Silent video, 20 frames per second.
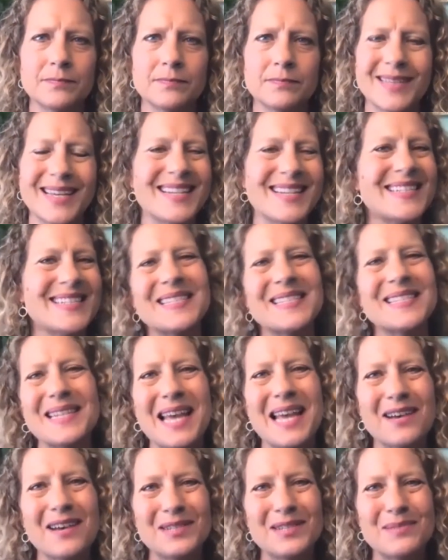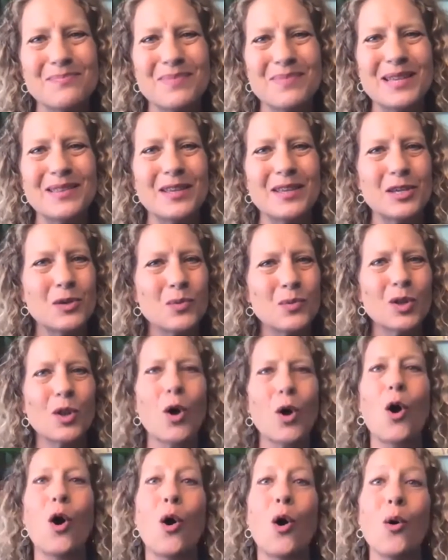And it doesn't have to be that you
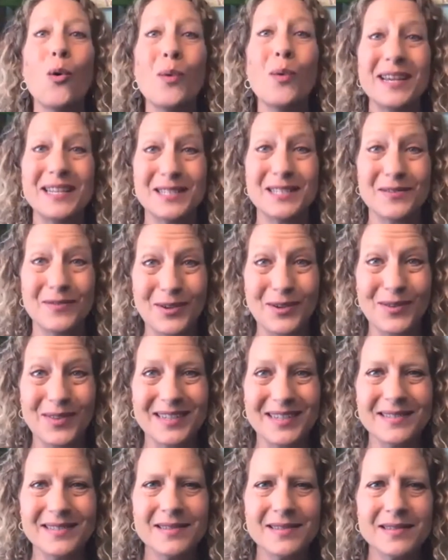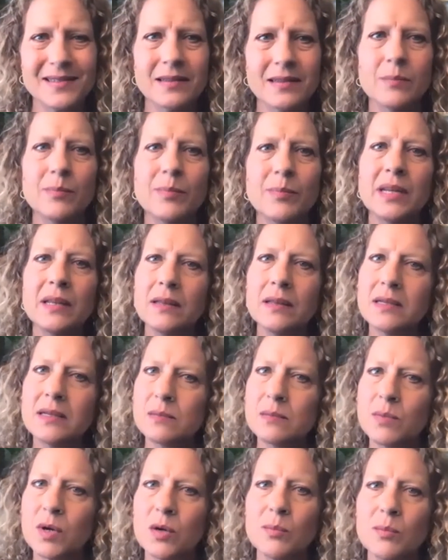will always feel this, but in
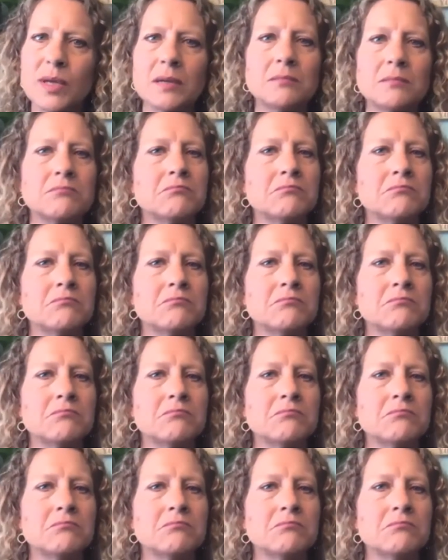this moment,